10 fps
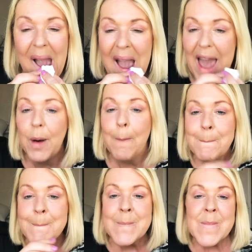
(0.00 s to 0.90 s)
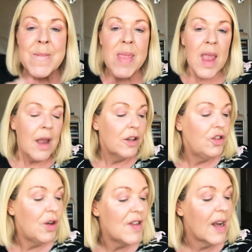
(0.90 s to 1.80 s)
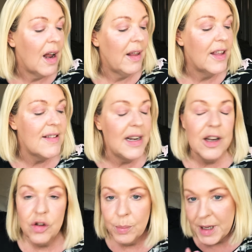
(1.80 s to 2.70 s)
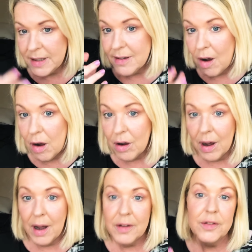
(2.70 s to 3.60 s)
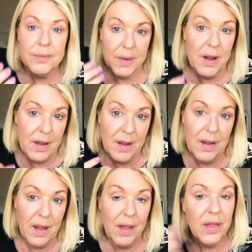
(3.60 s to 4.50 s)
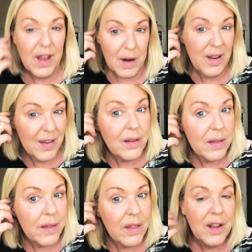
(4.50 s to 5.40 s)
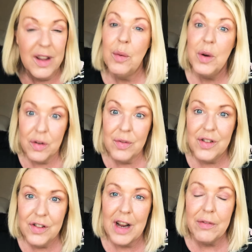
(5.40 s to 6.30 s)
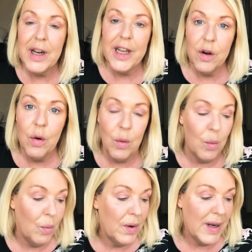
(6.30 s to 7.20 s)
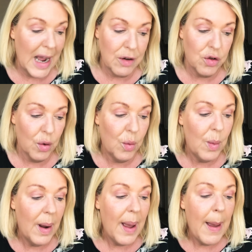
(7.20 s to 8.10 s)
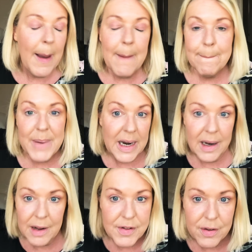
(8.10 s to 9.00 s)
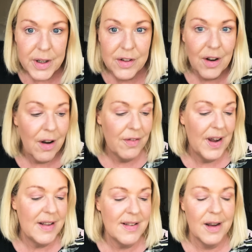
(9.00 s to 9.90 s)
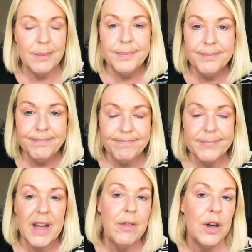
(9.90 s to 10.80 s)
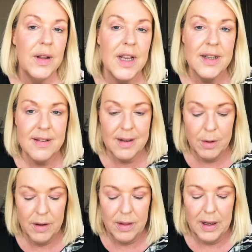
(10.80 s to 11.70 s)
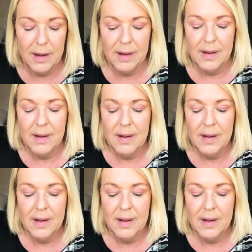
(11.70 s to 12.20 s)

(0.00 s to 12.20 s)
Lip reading: Now, choose a colour that's a little bit darker than you would generally call natural, but it lifts your entire face up. Have a look at this, see what you think.